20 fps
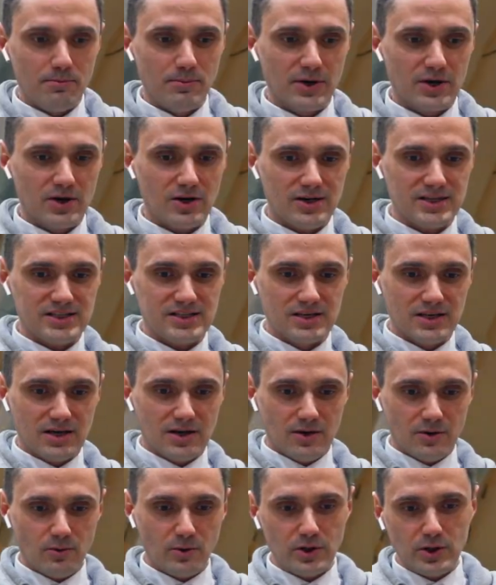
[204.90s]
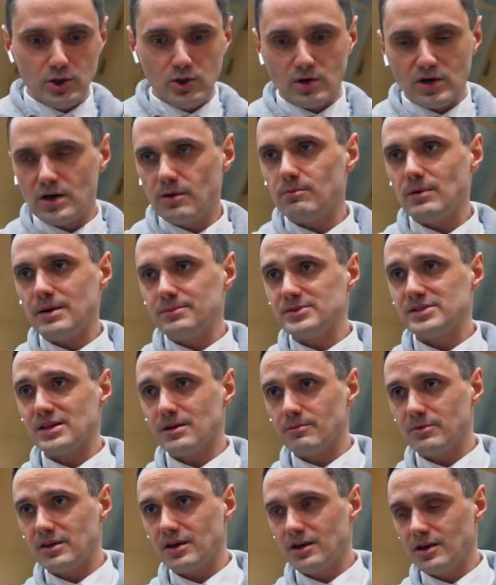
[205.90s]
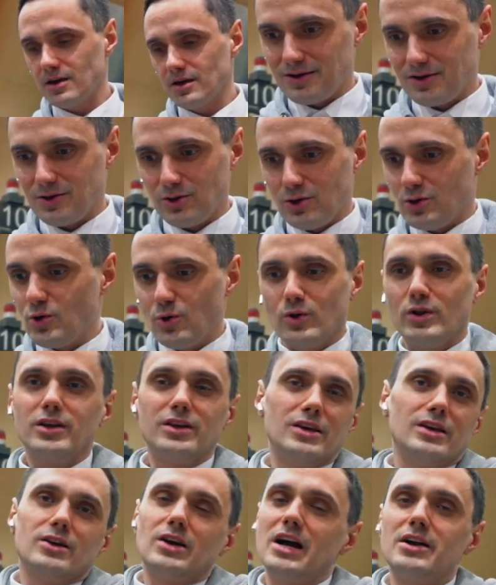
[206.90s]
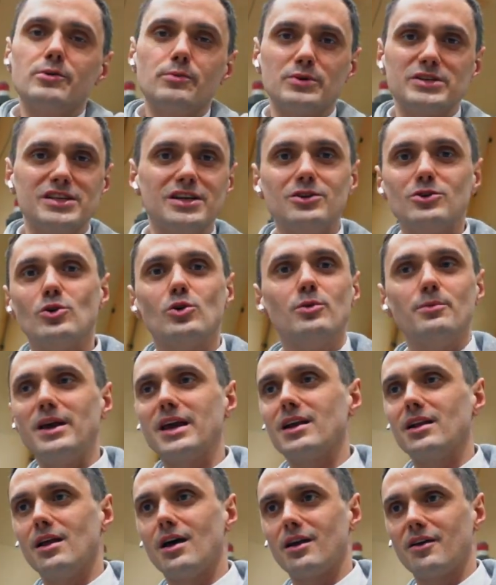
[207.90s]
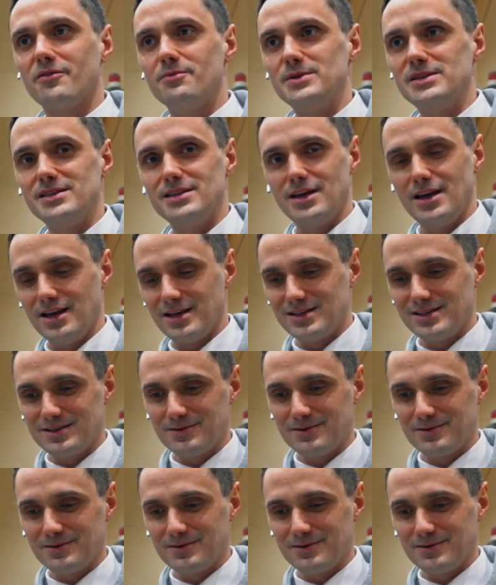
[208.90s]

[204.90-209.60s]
because when you come up something, you'll 100% you'll make a lot of mistakes.